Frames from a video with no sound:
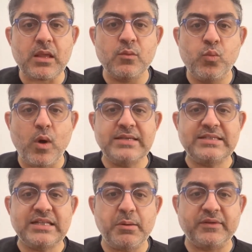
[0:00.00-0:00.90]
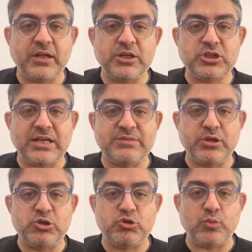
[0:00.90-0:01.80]
what is the name of the condition that is
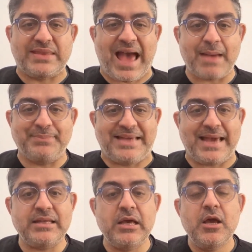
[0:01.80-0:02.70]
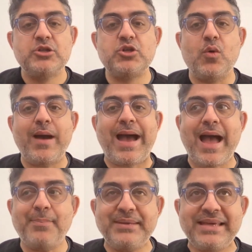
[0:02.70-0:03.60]
being treated with happy head so
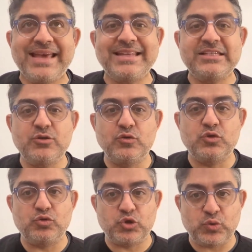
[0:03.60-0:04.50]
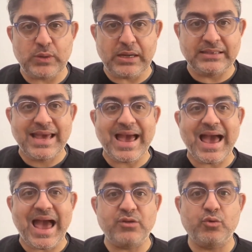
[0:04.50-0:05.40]
happy head is used to treat
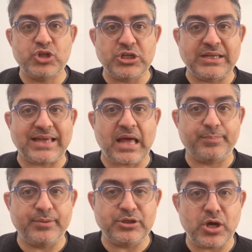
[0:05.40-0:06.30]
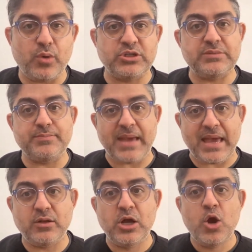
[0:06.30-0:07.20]
androgenetic alopecia which is
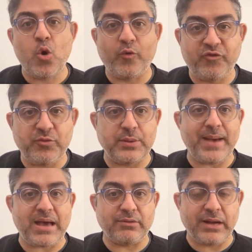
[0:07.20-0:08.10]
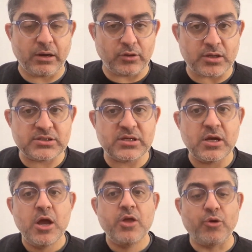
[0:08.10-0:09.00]
male or female pattern hair loss
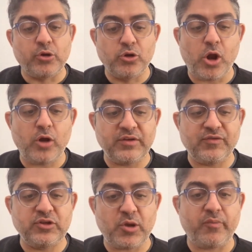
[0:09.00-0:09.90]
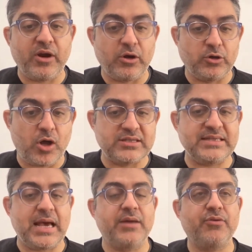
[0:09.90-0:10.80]
there are a lot of different type of hair
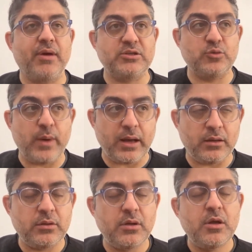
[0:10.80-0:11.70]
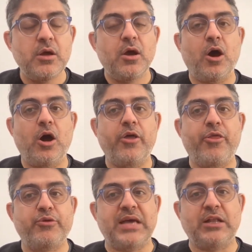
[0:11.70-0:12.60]
losses out there as well uh,
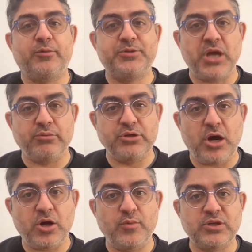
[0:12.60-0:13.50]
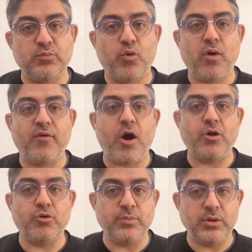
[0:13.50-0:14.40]
there's alopecia areata which is more of an
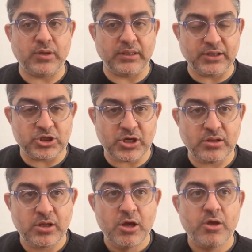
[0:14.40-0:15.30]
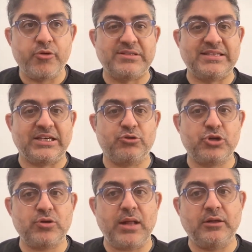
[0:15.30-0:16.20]
autoimmune condition there's
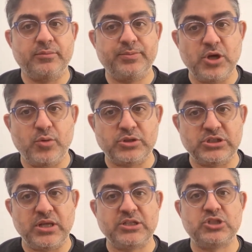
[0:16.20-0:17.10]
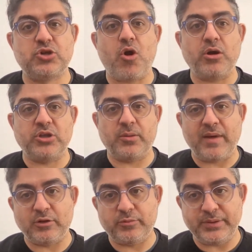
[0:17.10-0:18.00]
cicatricial alopecia which is like scarring type of
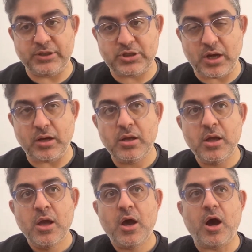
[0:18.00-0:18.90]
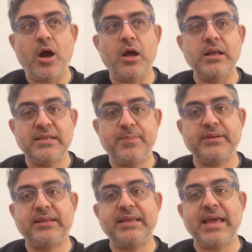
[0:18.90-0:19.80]
alopecia uh,
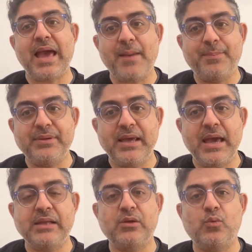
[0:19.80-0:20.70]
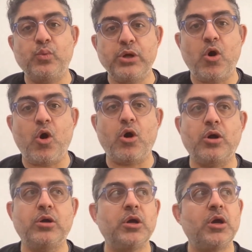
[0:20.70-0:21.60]
typically happy head we
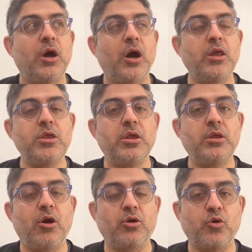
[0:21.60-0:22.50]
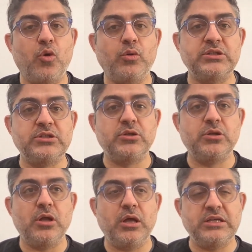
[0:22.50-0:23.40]
are uh, our goal is
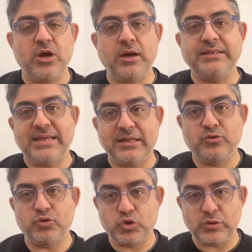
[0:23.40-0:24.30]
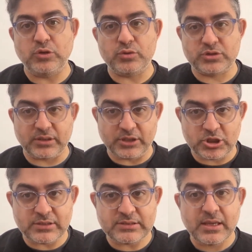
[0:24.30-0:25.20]
is not intended to treat those
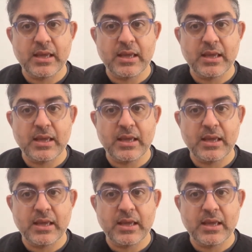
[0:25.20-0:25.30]
conditions